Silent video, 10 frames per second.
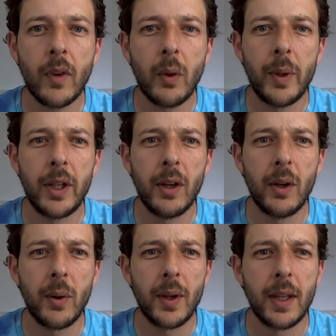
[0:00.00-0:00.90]
We
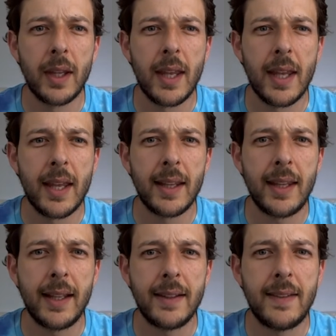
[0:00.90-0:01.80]
go king